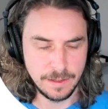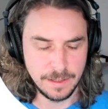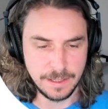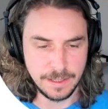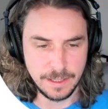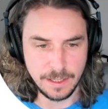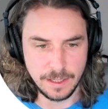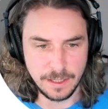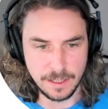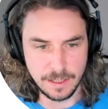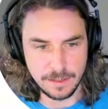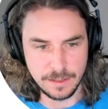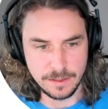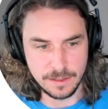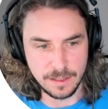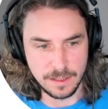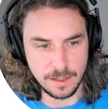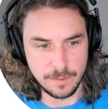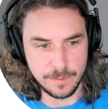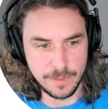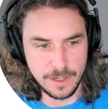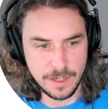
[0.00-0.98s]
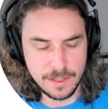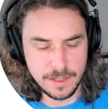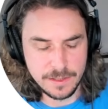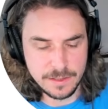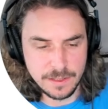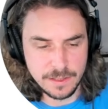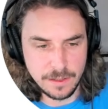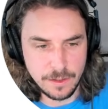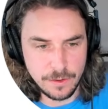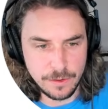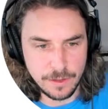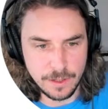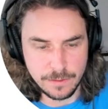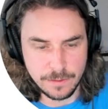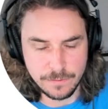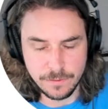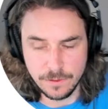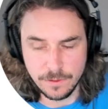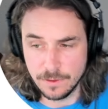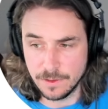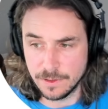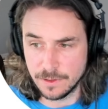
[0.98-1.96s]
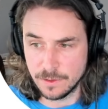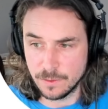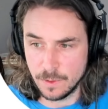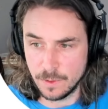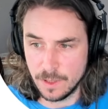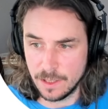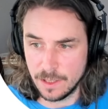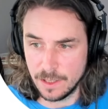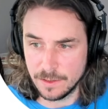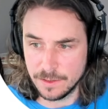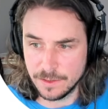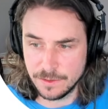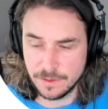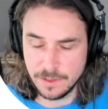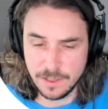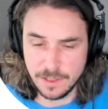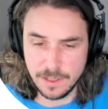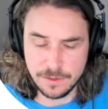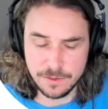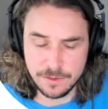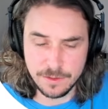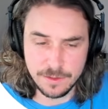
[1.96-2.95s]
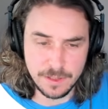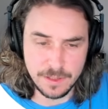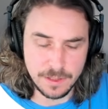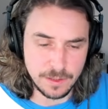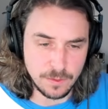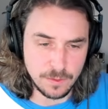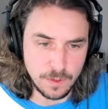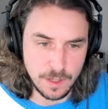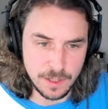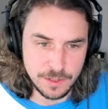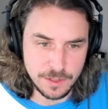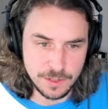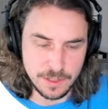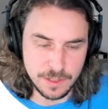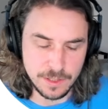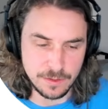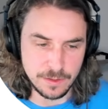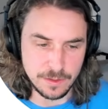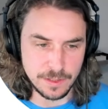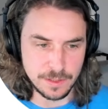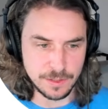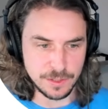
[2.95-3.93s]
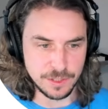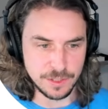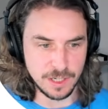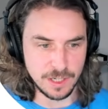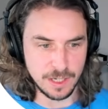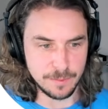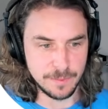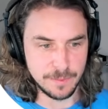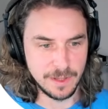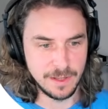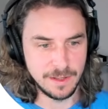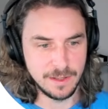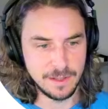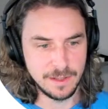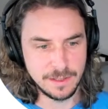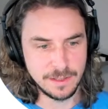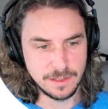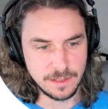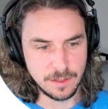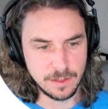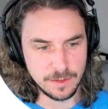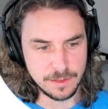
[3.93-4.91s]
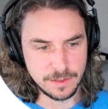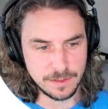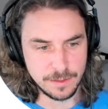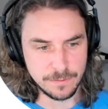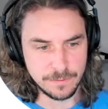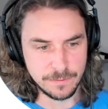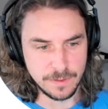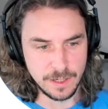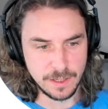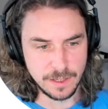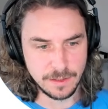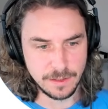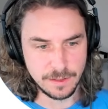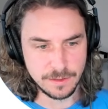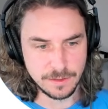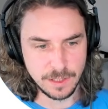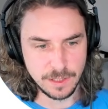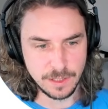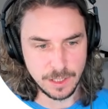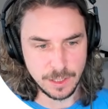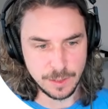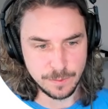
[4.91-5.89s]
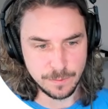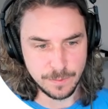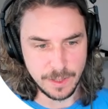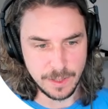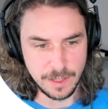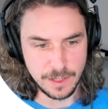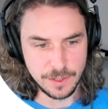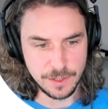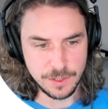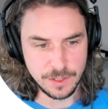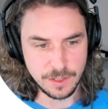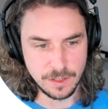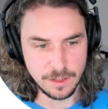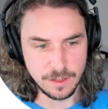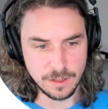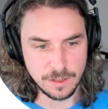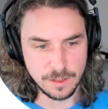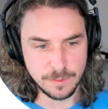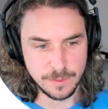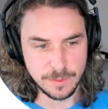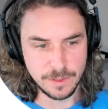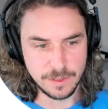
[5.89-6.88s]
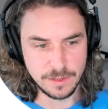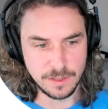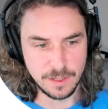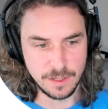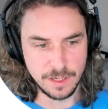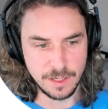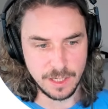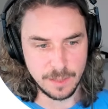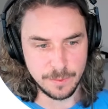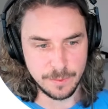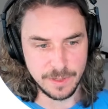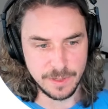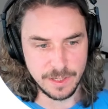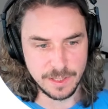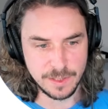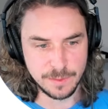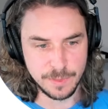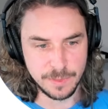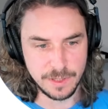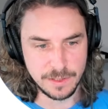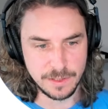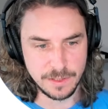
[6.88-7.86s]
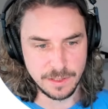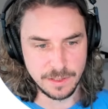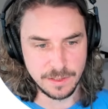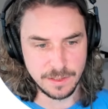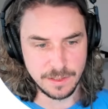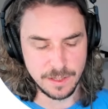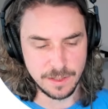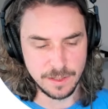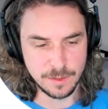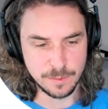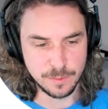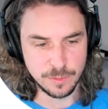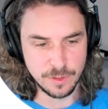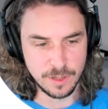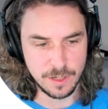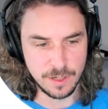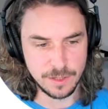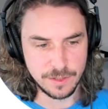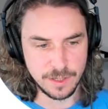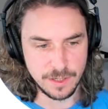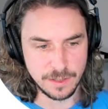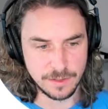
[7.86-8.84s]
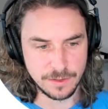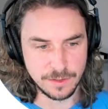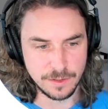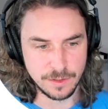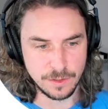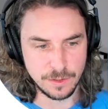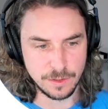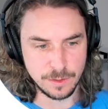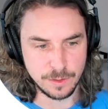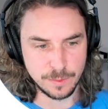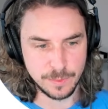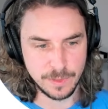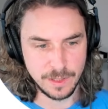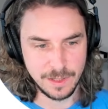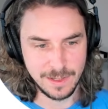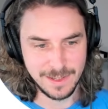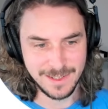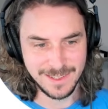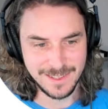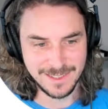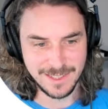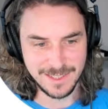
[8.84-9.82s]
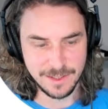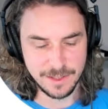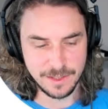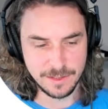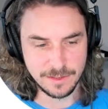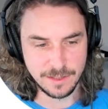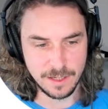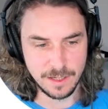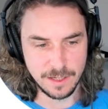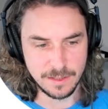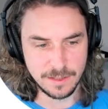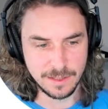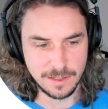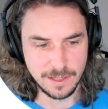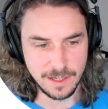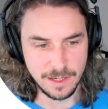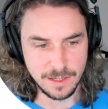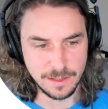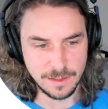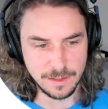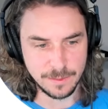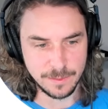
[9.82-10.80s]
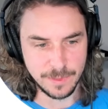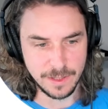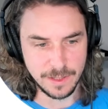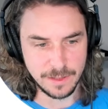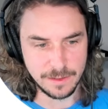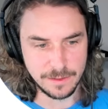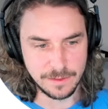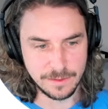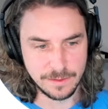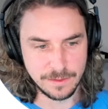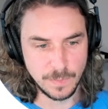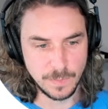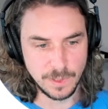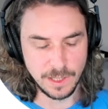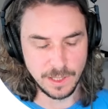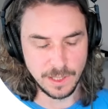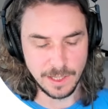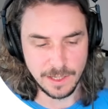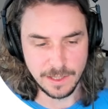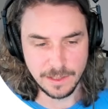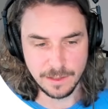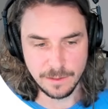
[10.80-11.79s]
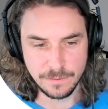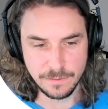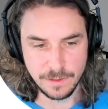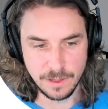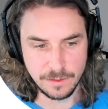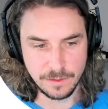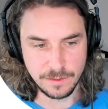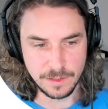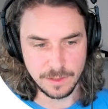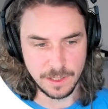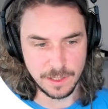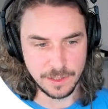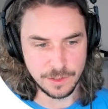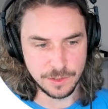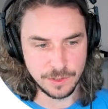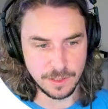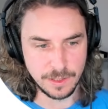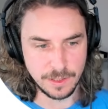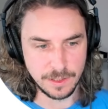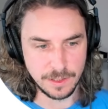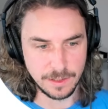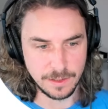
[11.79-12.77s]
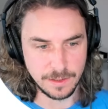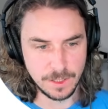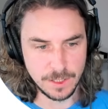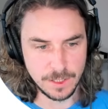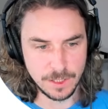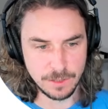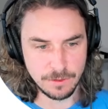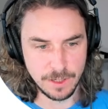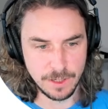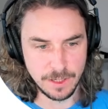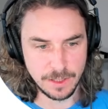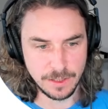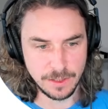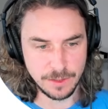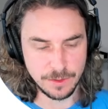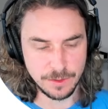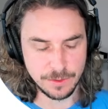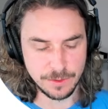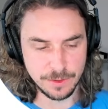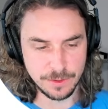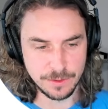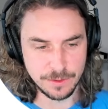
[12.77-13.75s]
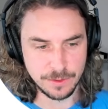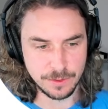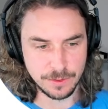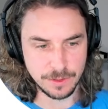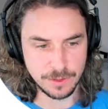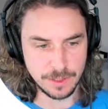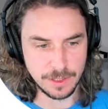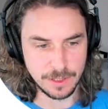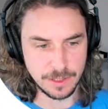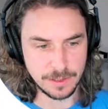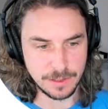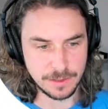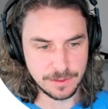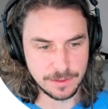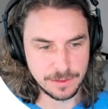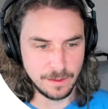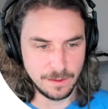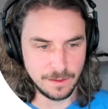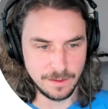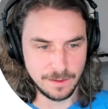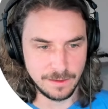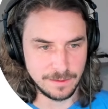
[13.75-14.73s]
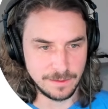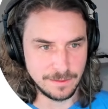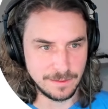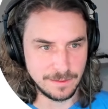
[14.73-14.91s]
and it is going to think for a little while. It's really interesting to watch it do its job. So it's defining the scope, managing argument dynamics, piecing together project scope, synthesizing elements, laying the foundation, integrating user stories, and